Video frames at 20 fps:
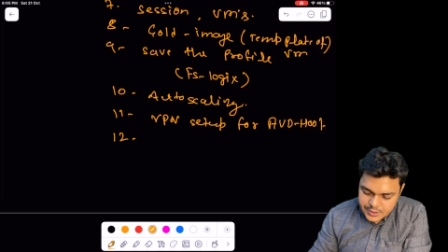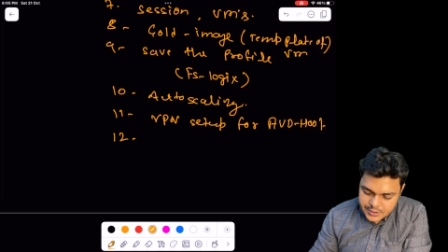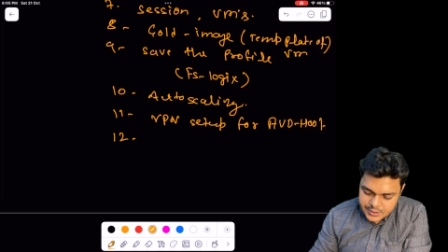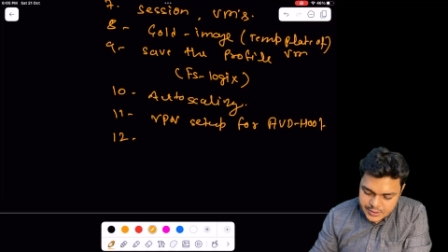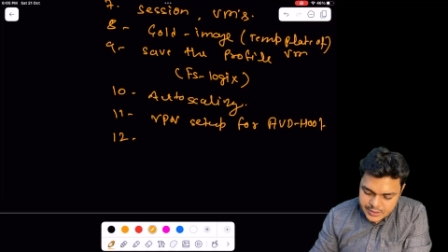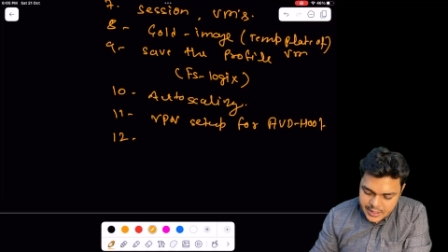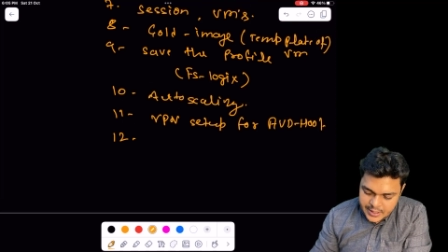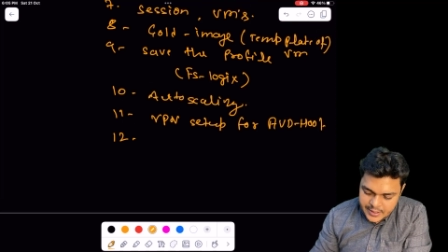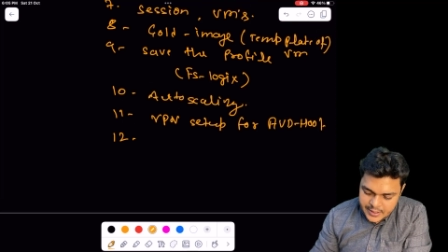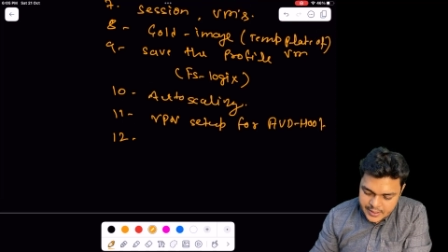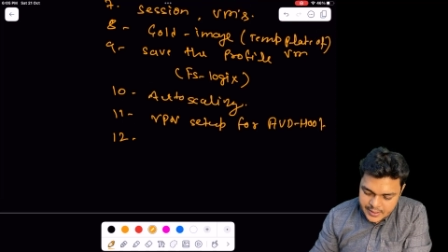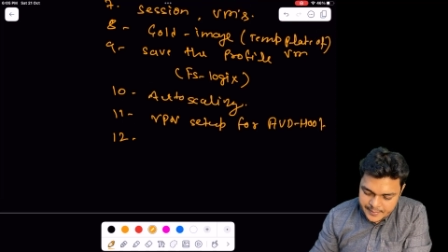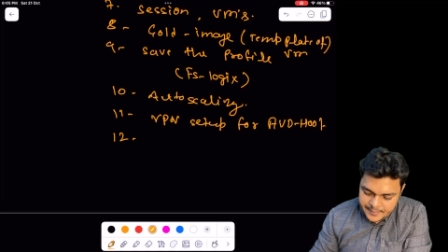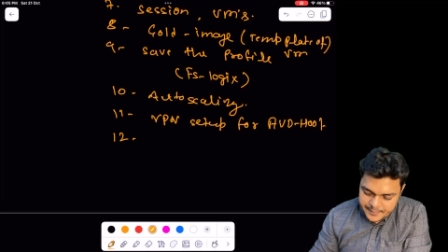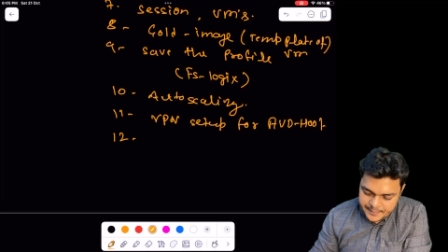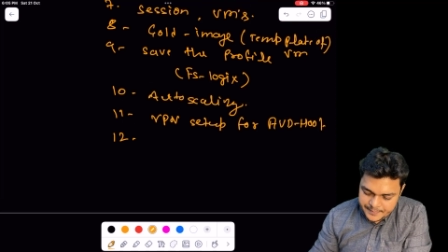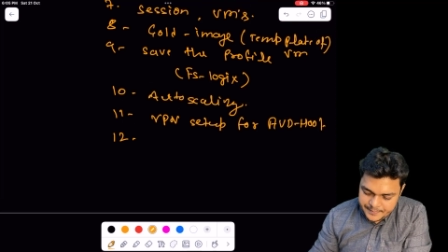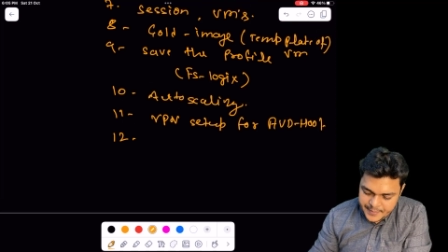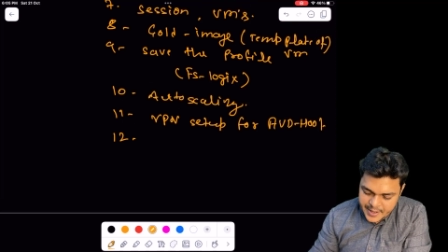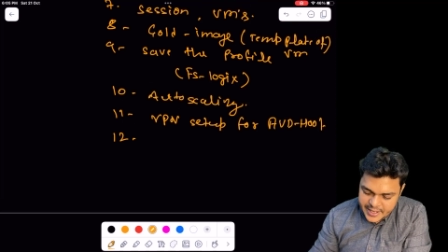the
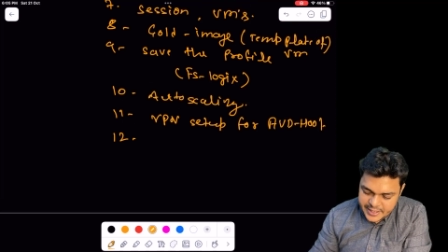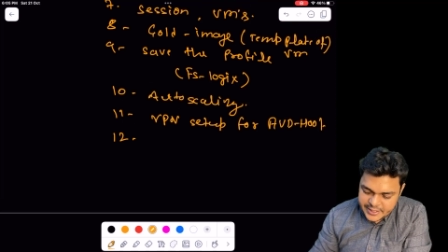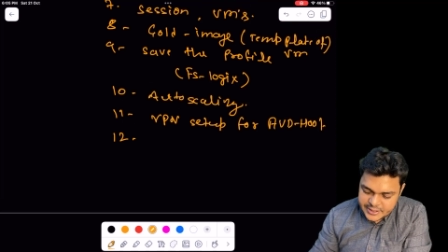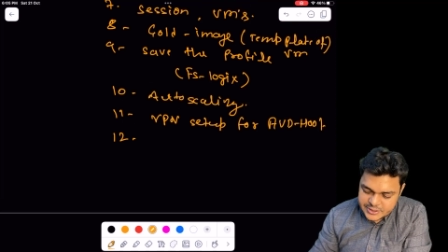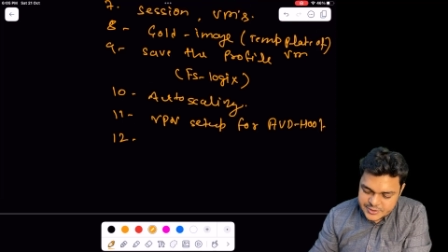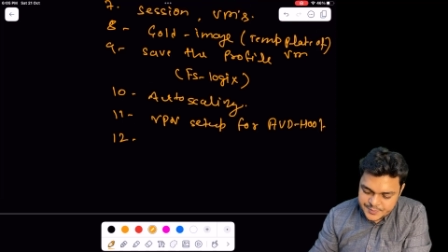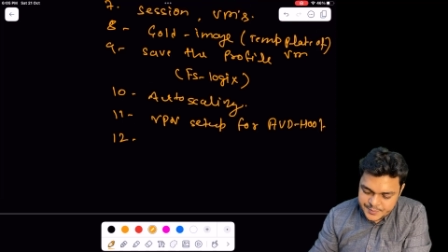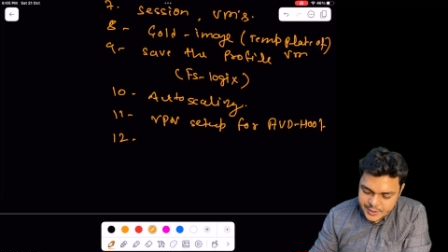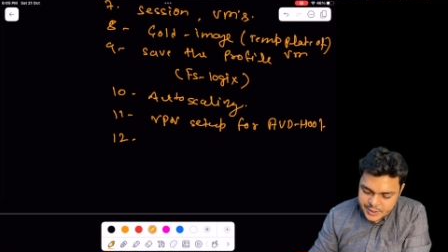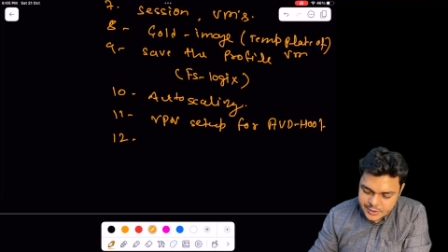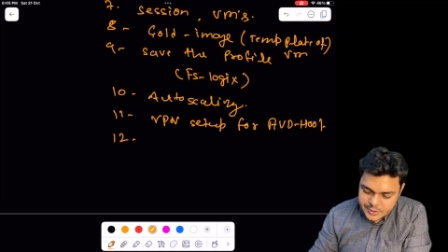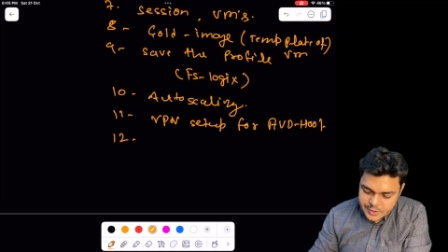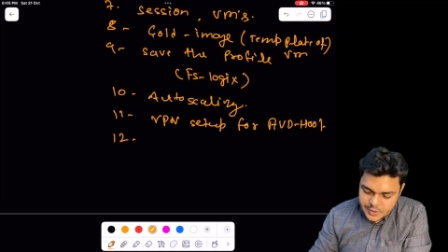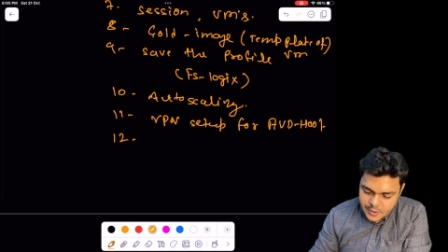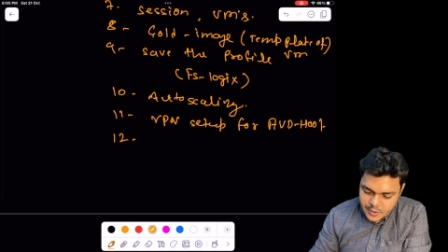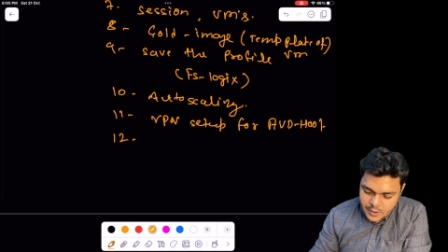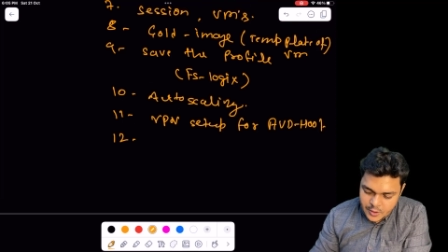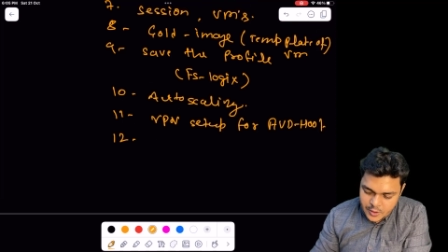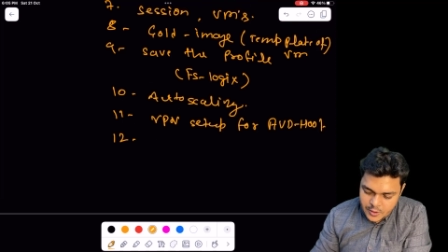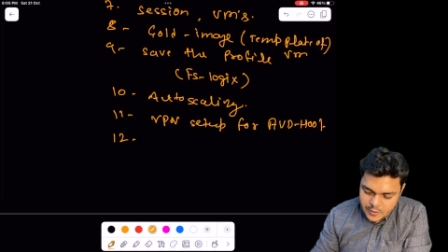management
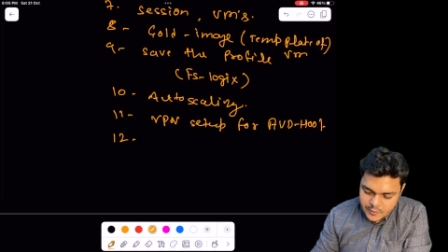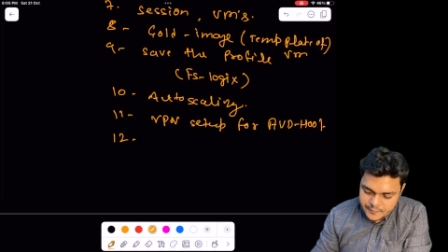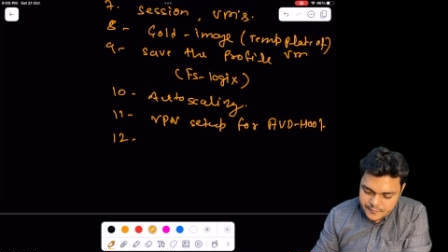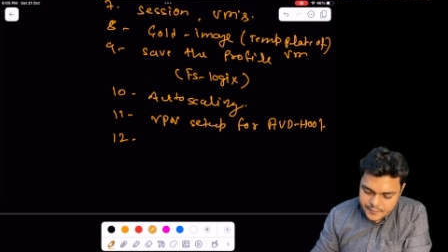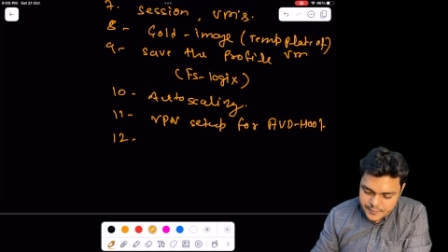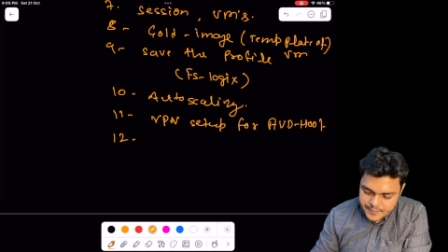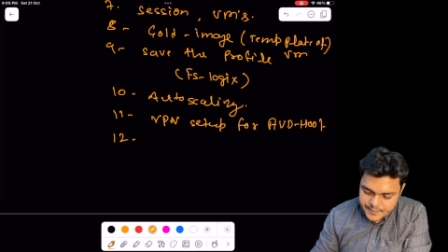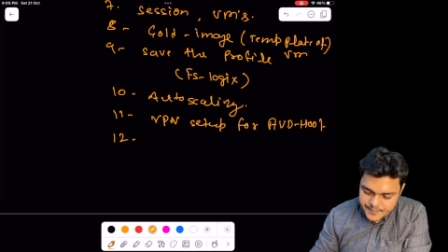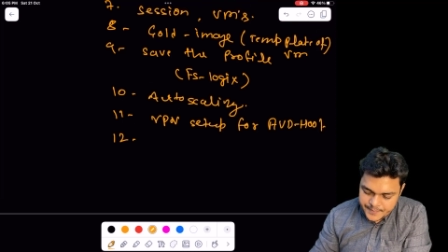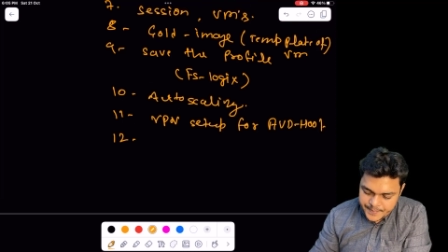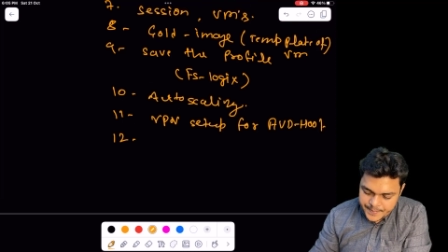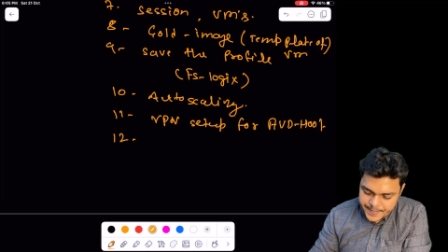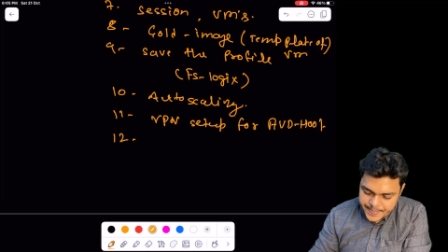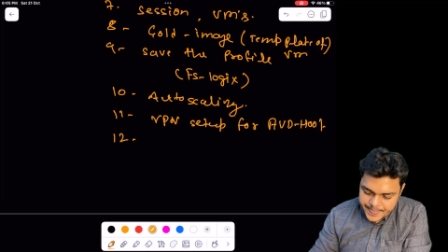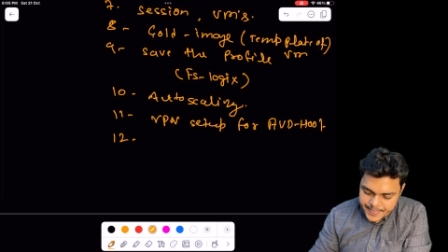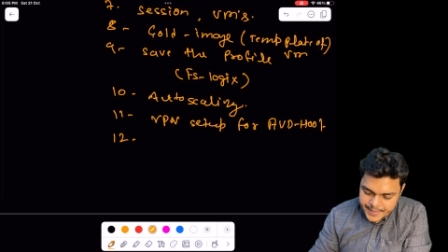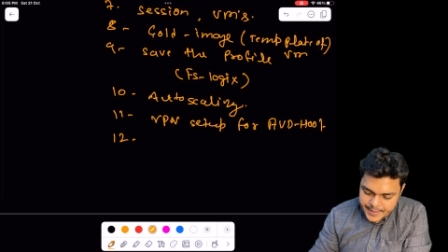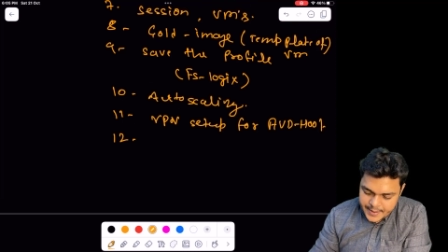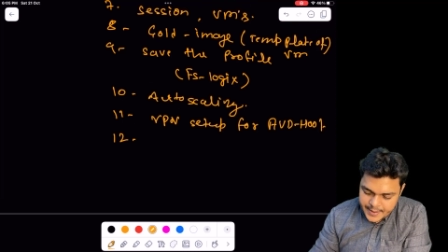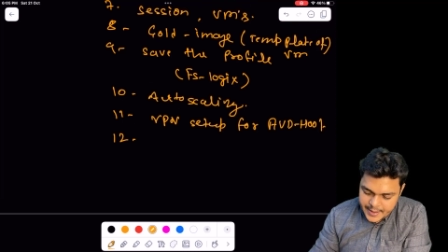of
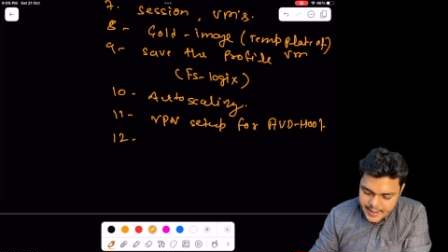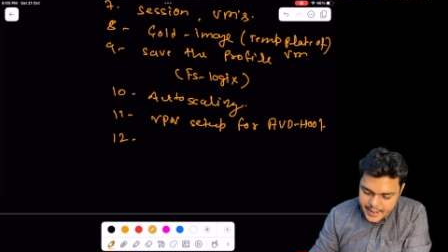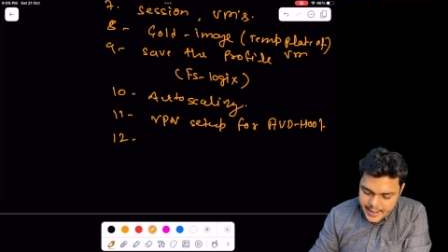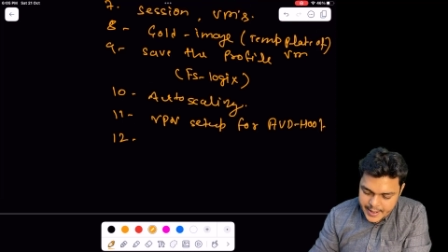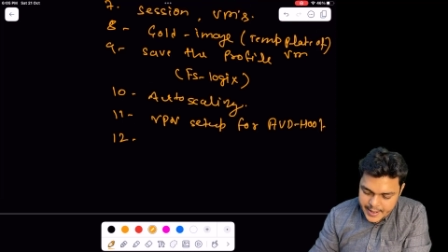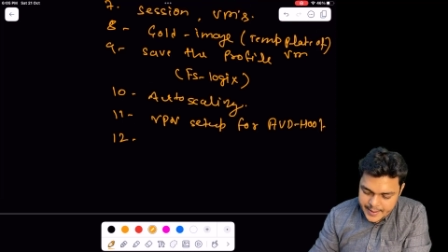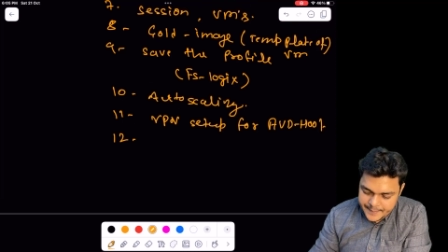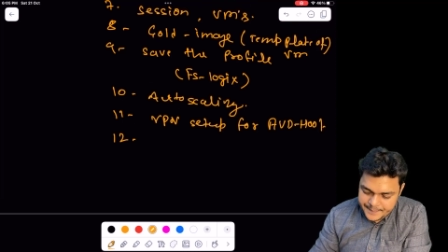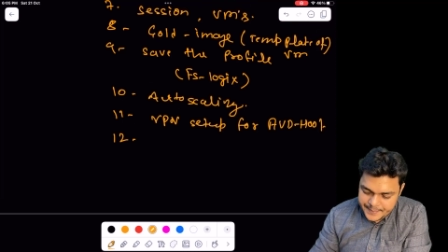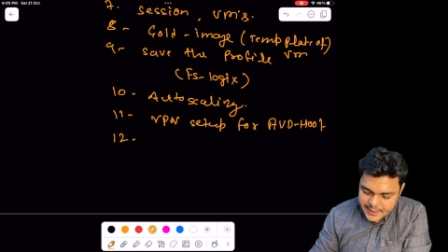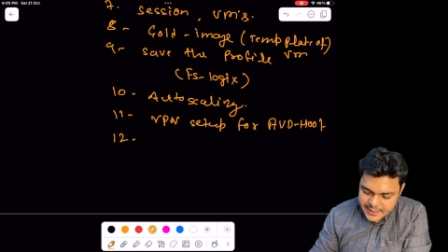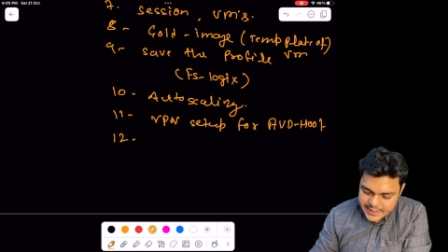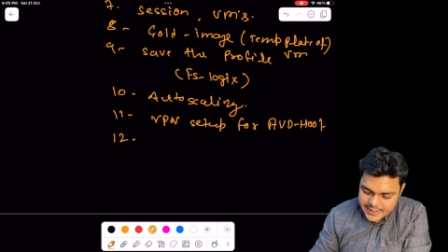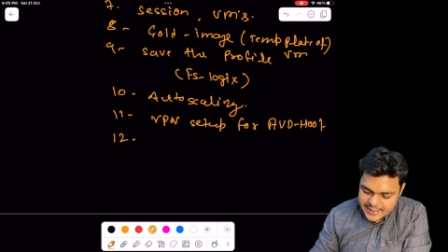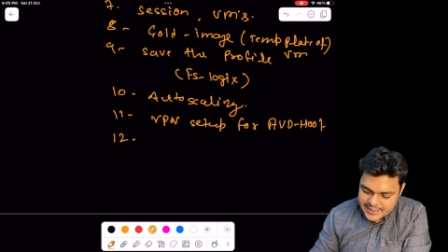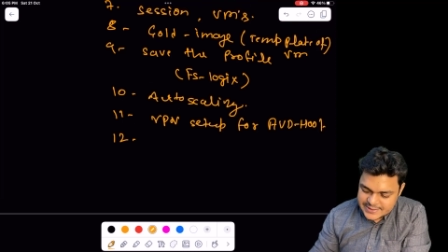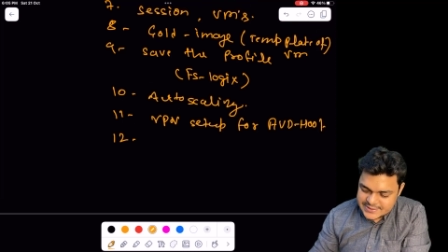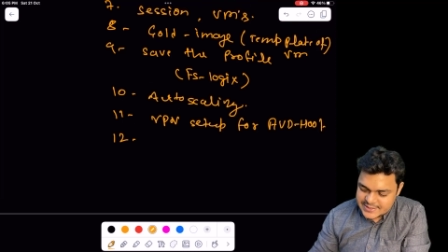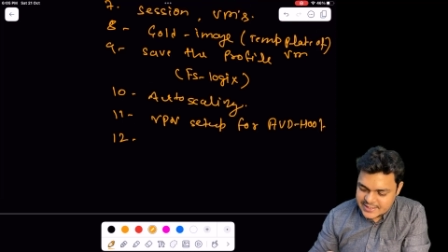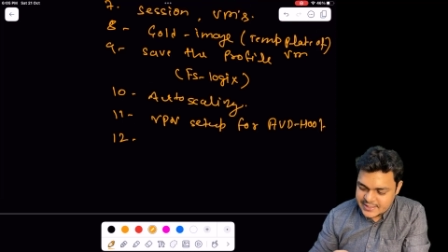
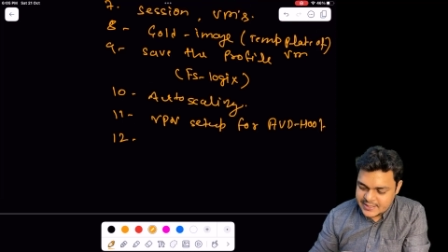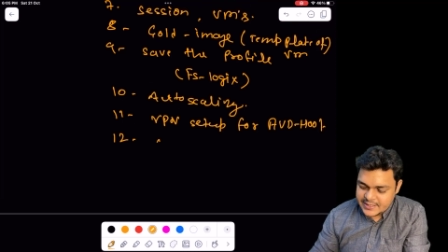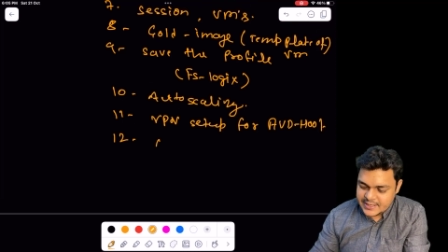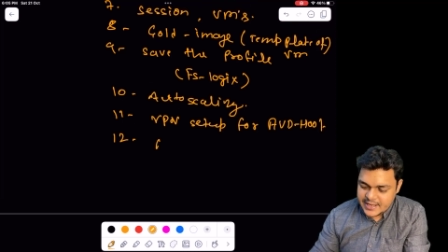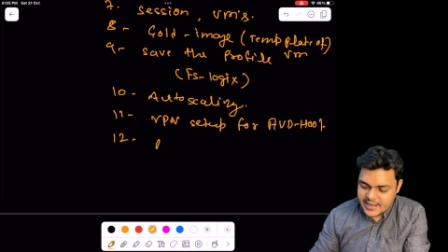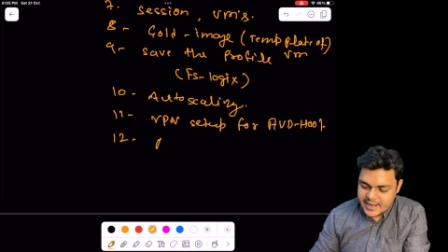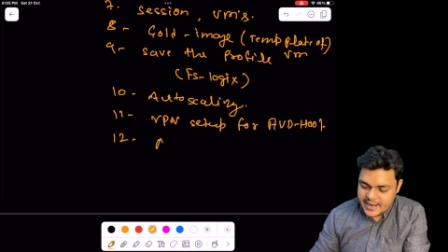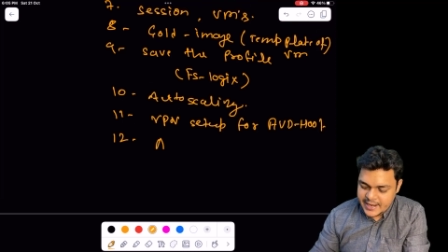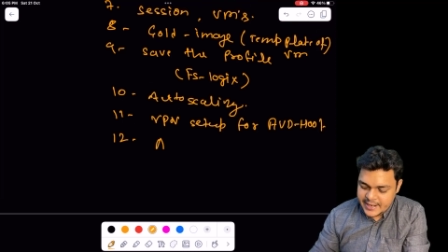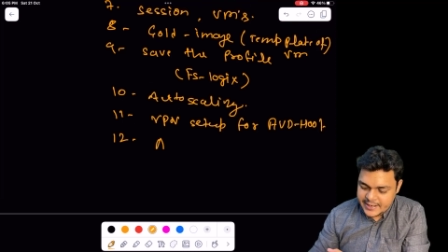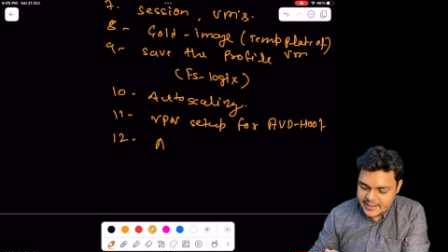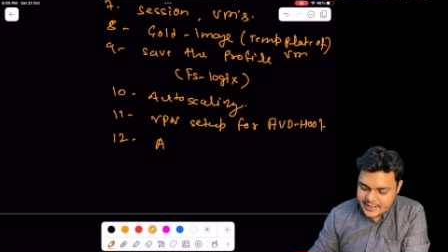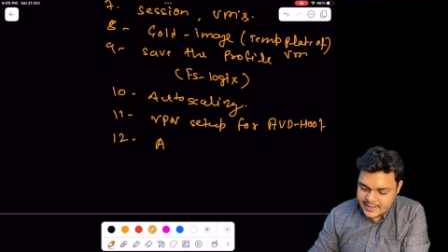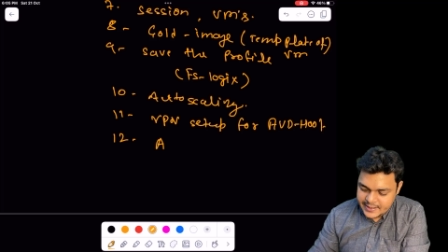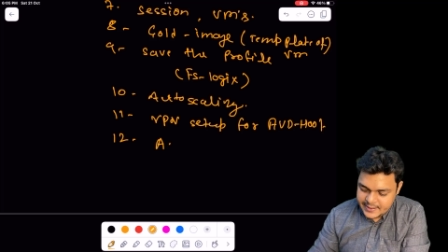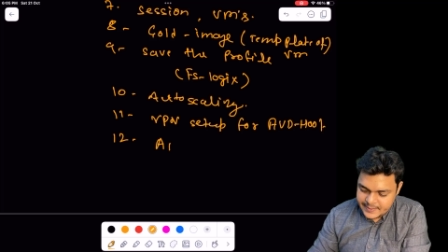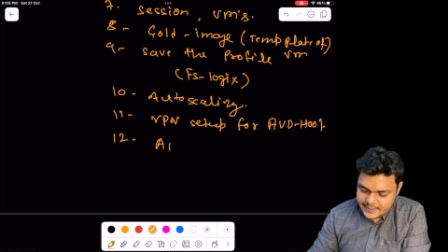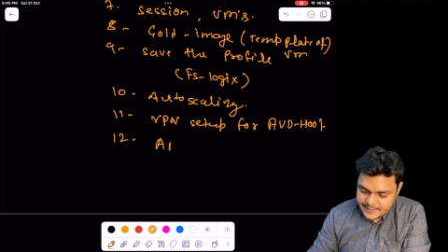application and